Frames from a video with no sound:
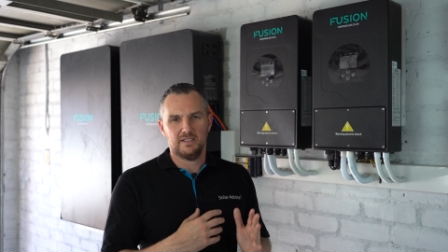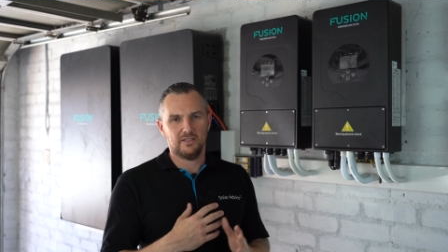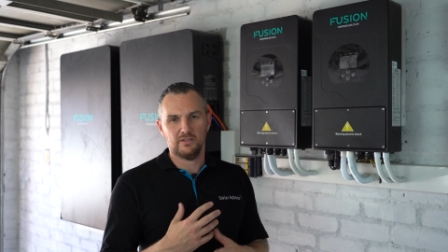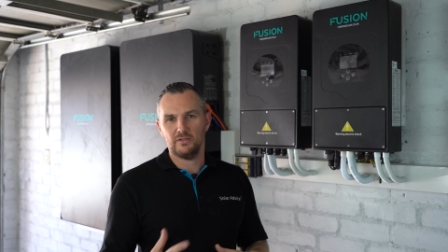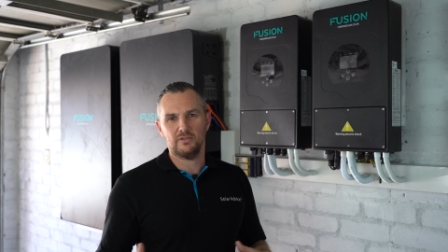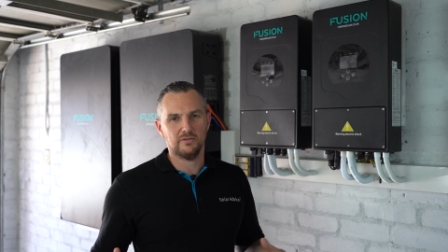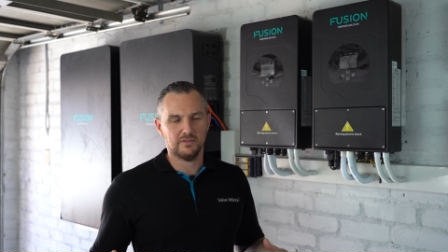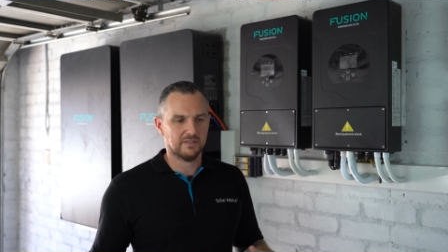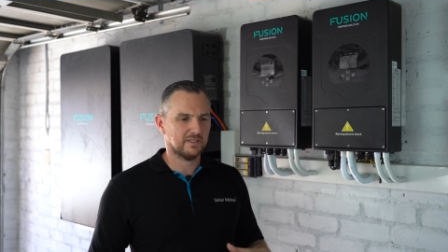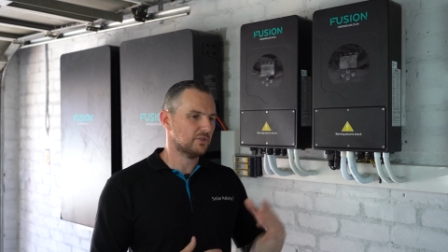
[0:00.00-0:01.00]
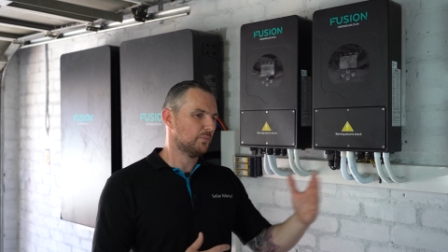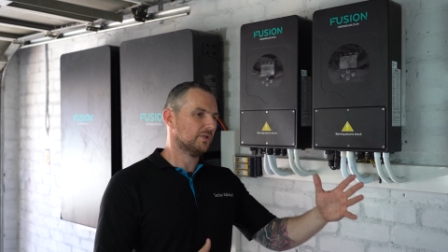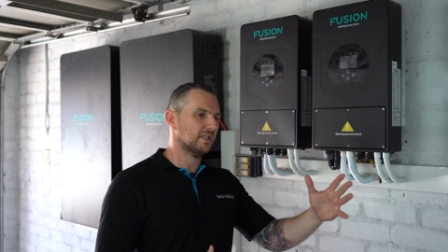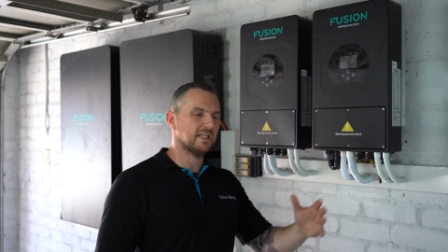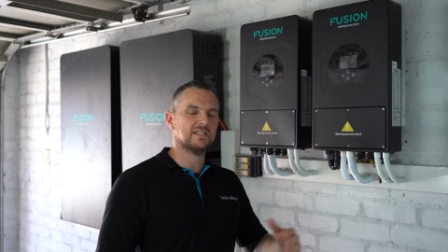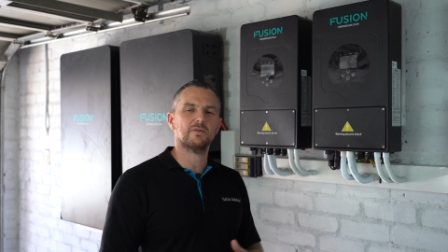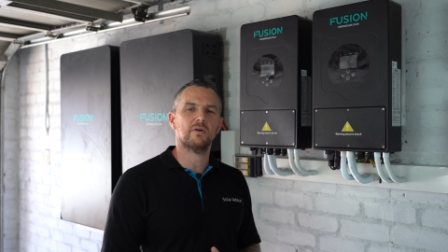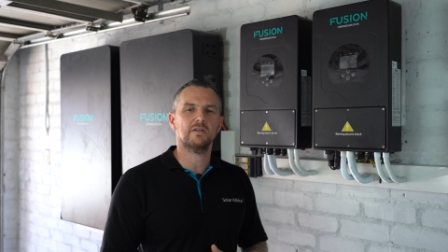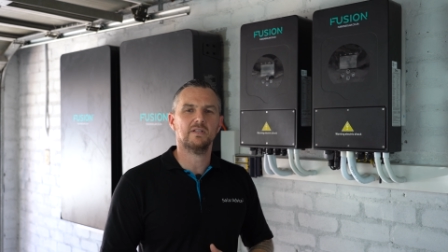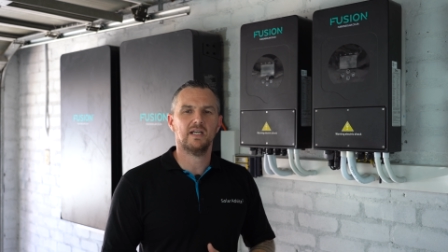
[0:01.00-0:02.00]
you know, because you, you, put the geyser
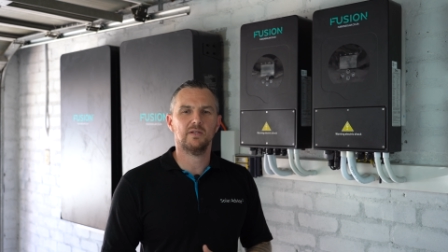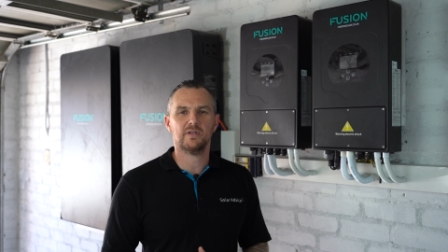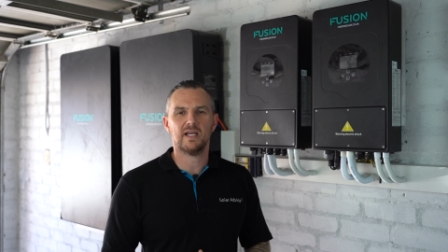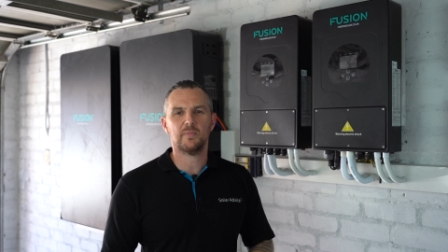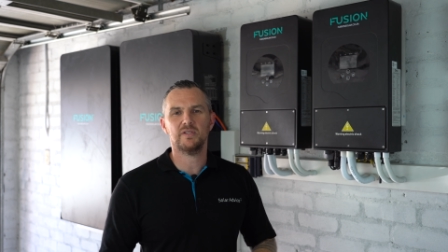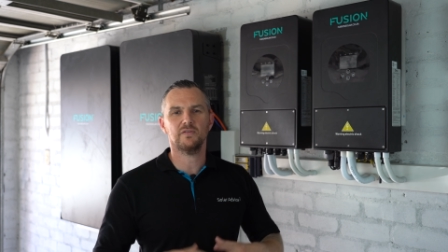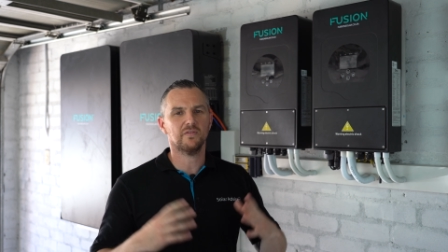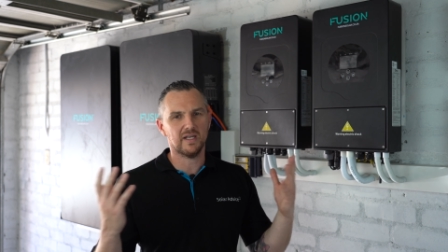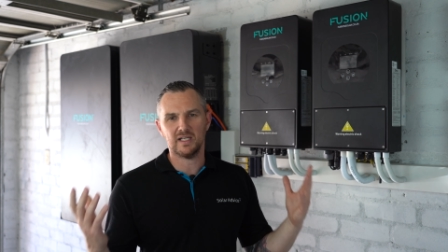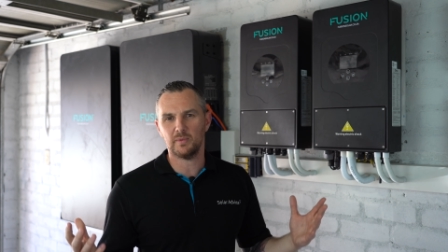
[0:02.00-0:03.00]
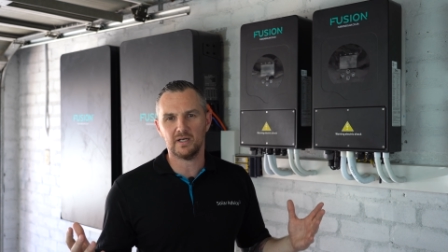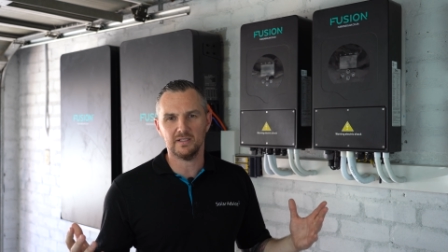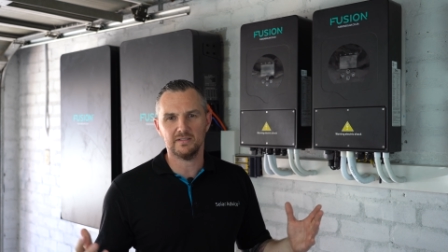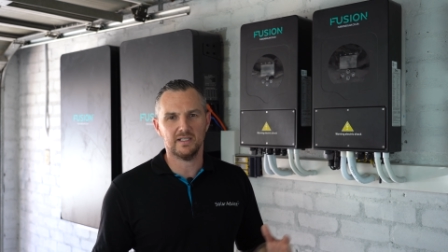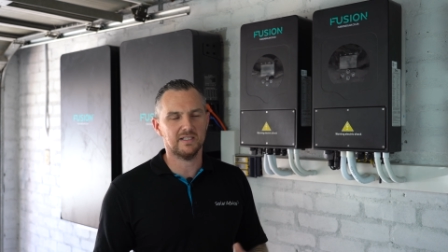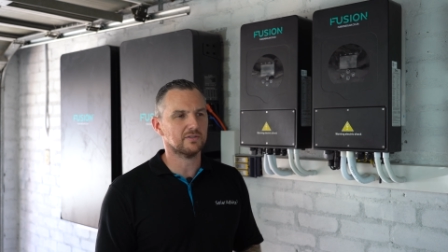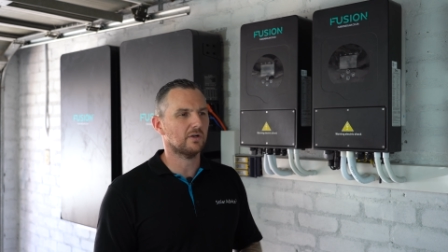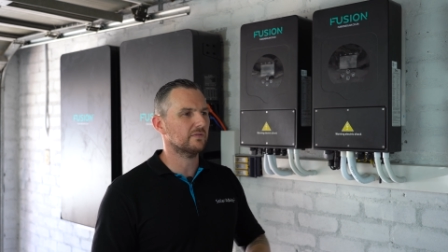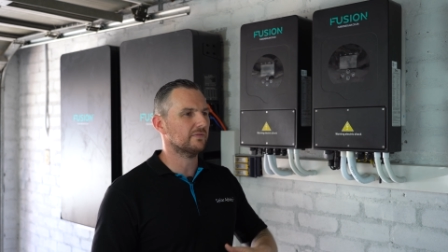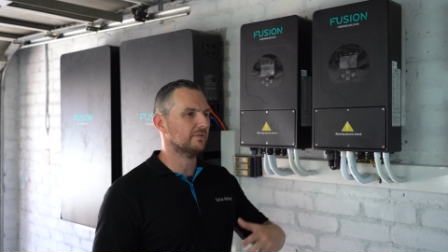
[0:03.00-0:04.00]
on and what happens, you forget about it. And it's
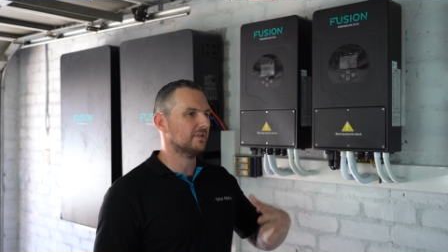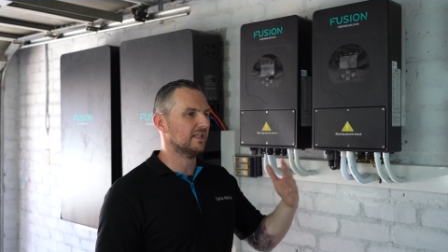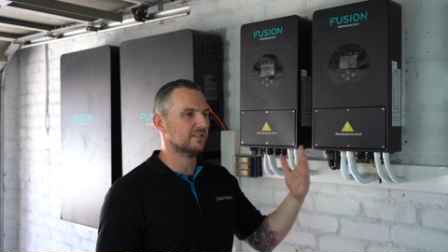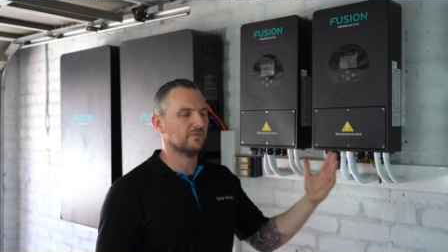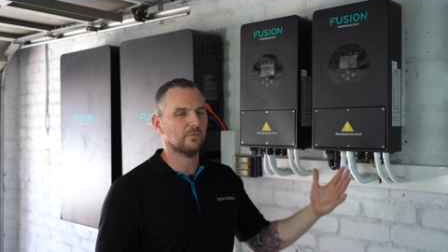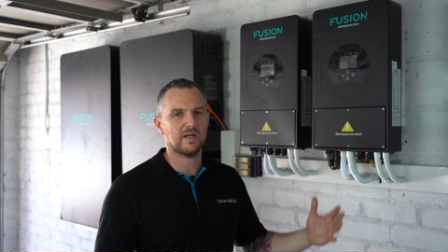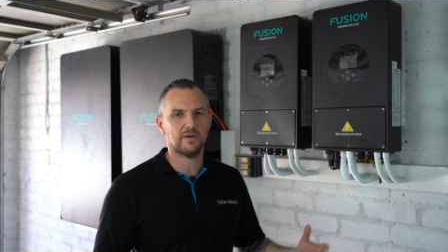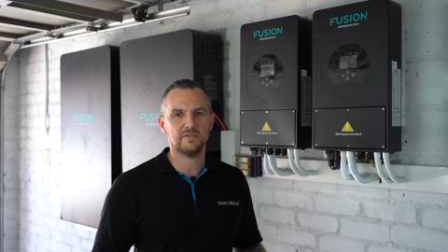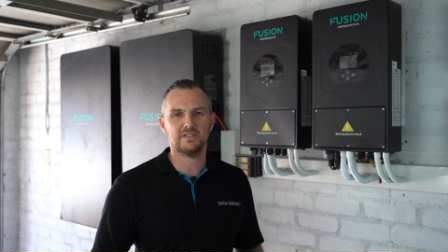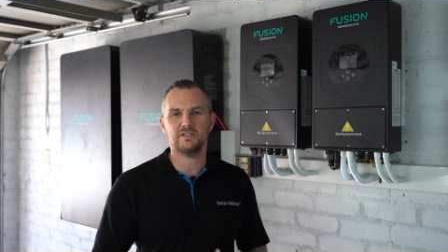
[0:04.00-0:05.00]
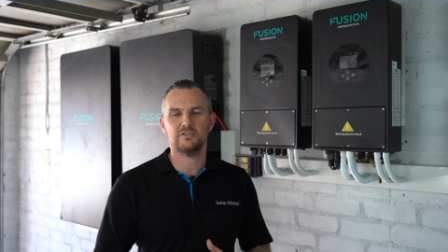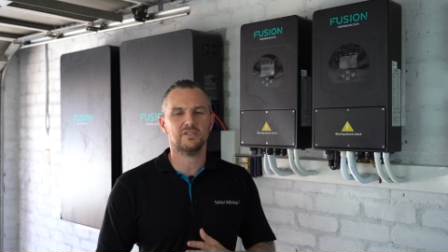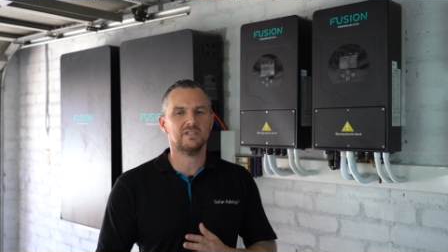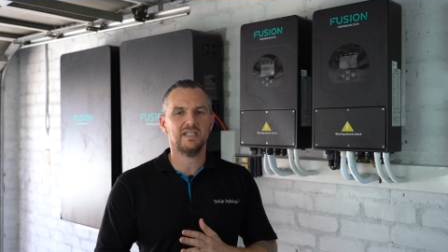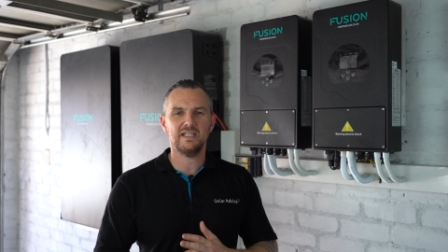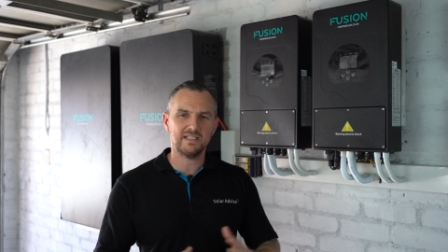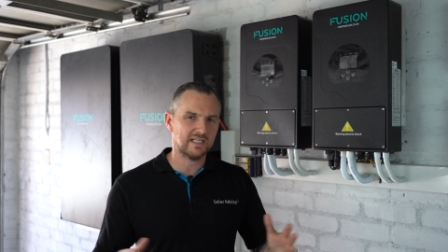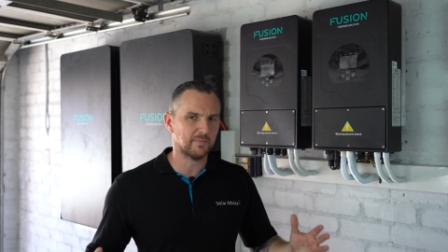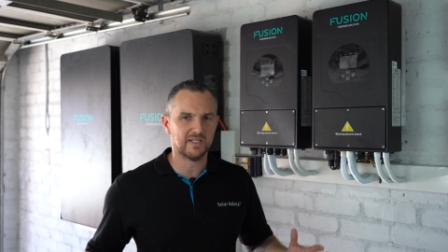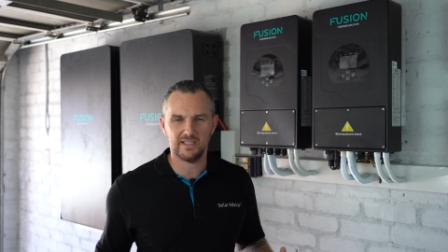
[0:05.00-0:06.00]
on for the next four hours and it's just
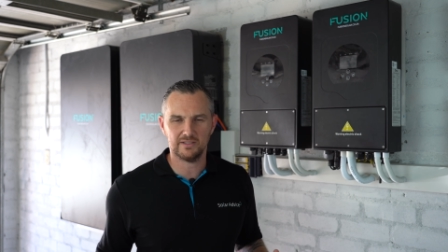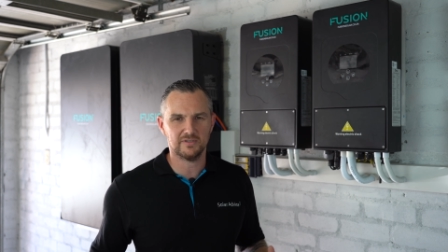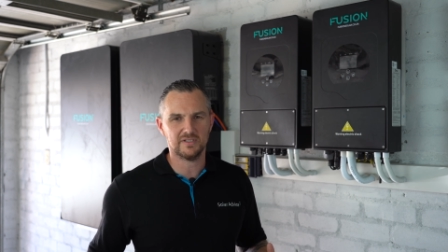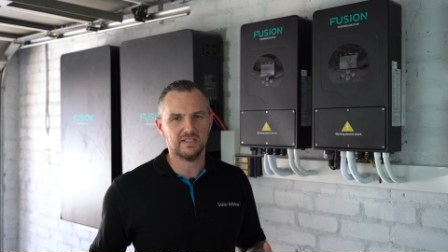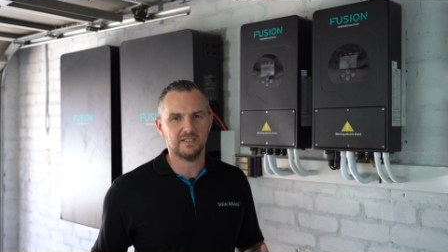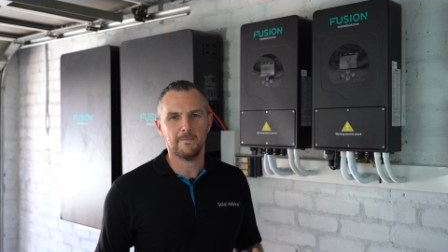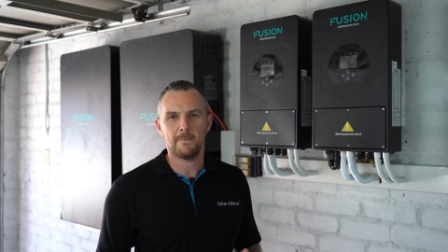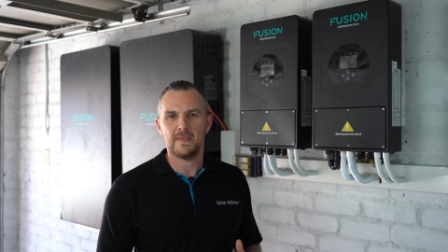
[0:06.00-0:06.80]
eating up the electricity.